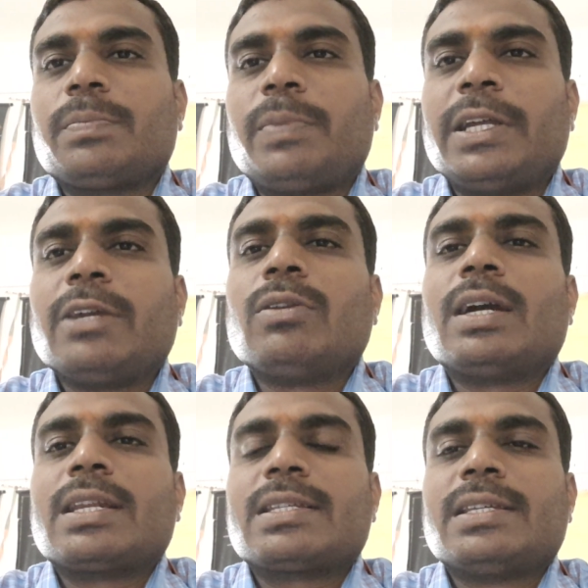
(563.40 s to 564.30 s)

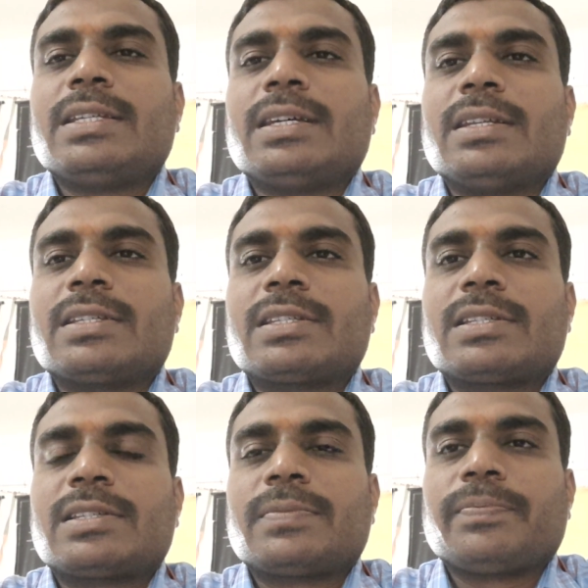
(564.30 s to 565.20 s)
particular
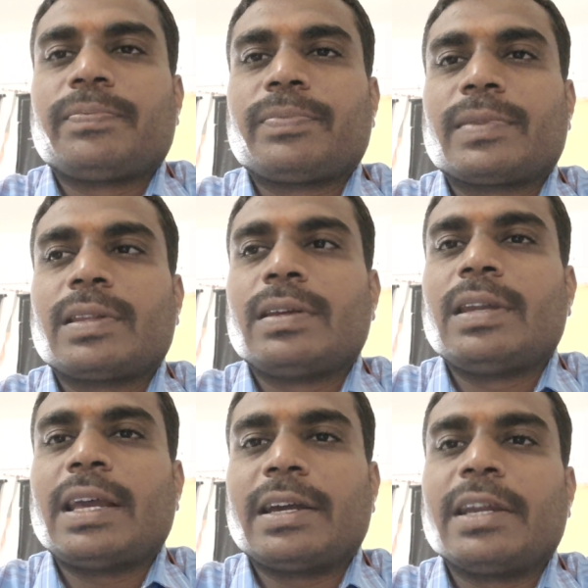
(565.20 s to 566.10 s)
seasons
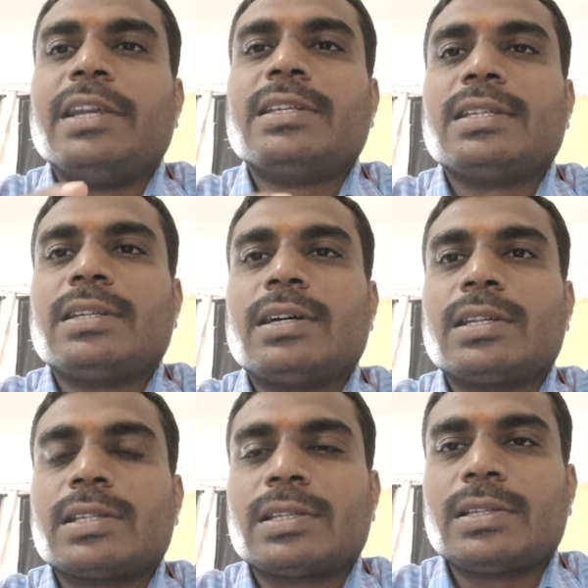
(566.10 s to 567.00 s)
like rainy
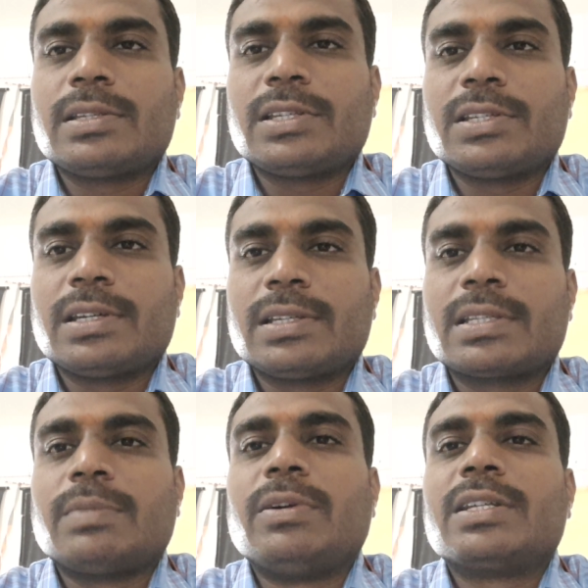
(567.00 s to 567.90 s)
season,
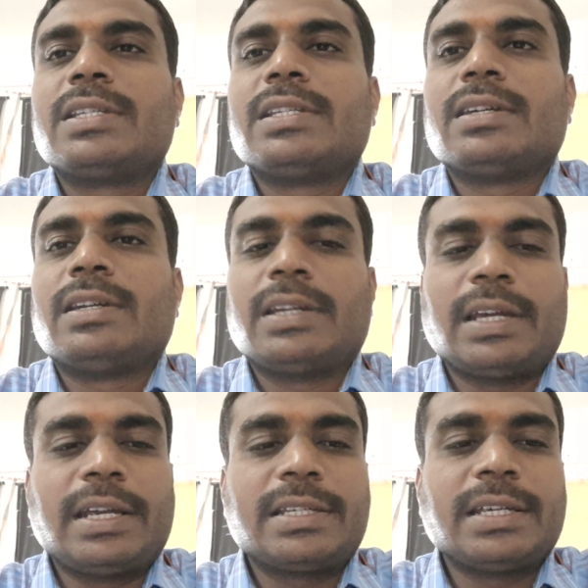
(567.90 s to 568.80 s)
summer
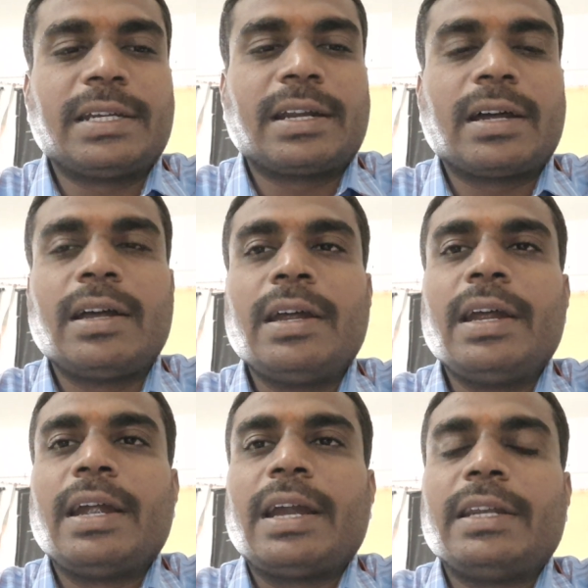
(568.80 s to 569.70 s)
season, etc.
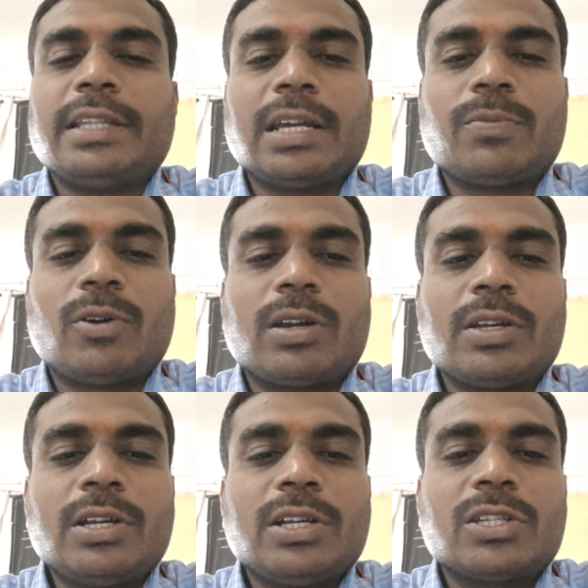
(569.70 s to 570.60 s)
And therefore
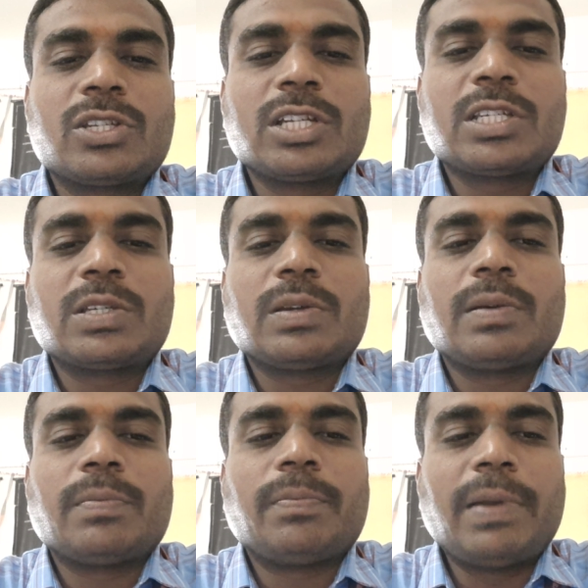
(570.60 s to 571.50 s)
such
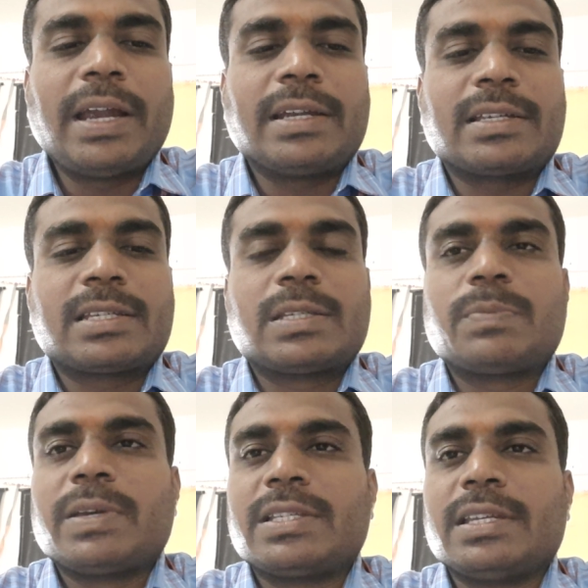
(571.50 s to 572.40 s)
plant
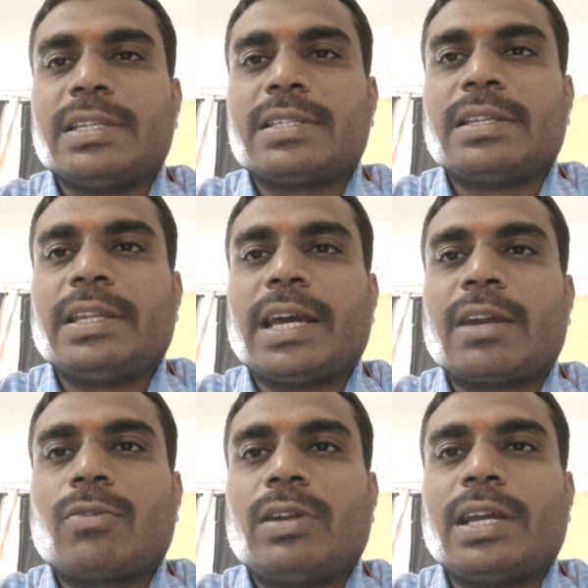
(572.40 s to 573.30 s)
species, they
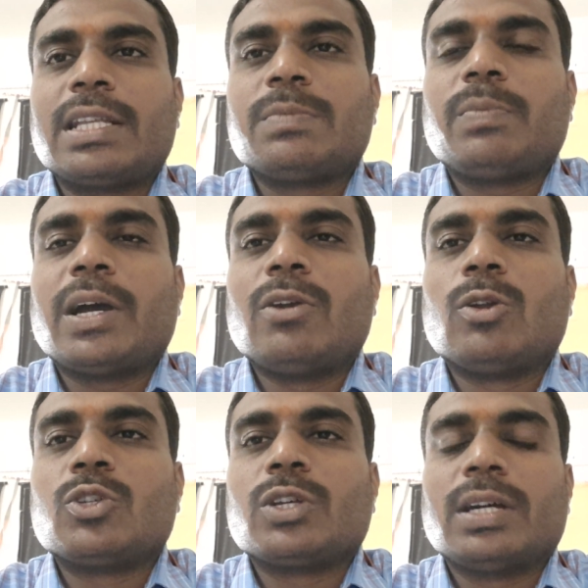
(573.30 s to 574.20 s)
are called as
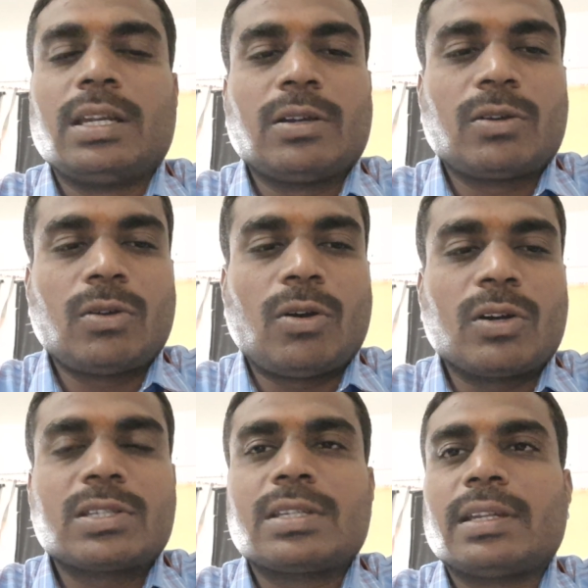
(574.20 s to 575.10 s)
biological
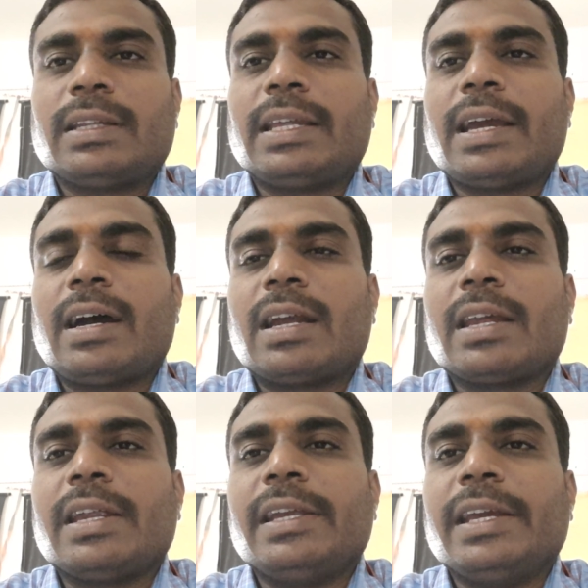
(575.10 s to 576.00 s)
clocks. They are
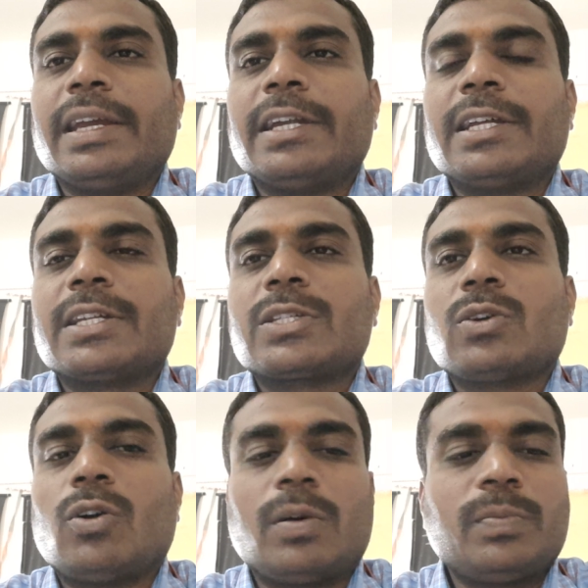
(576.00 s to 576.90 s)

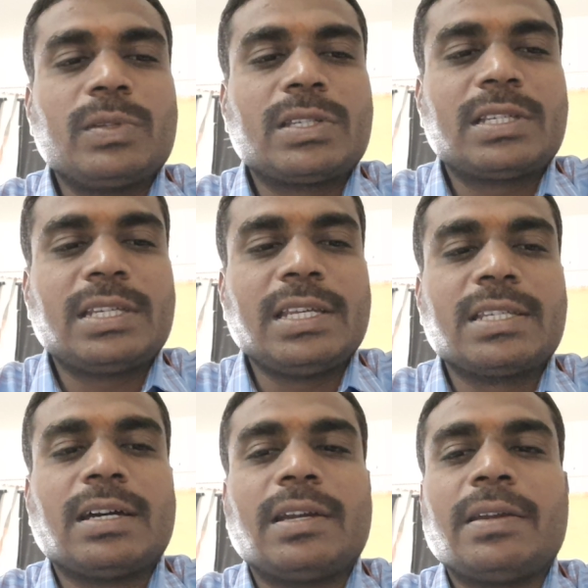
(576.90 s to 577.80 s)
indicators of
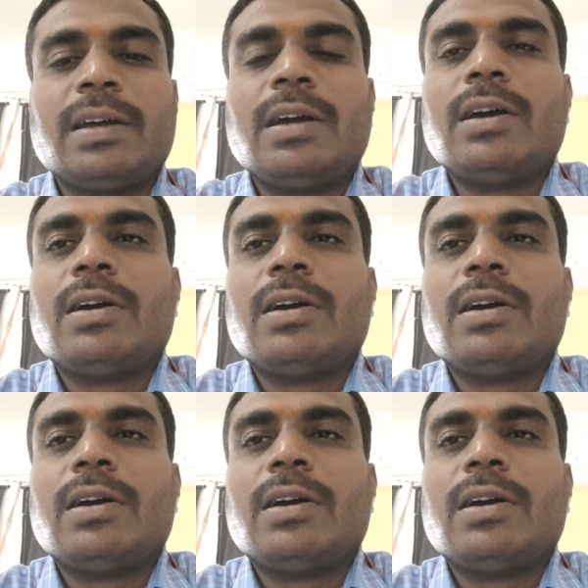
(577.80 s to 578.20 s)
season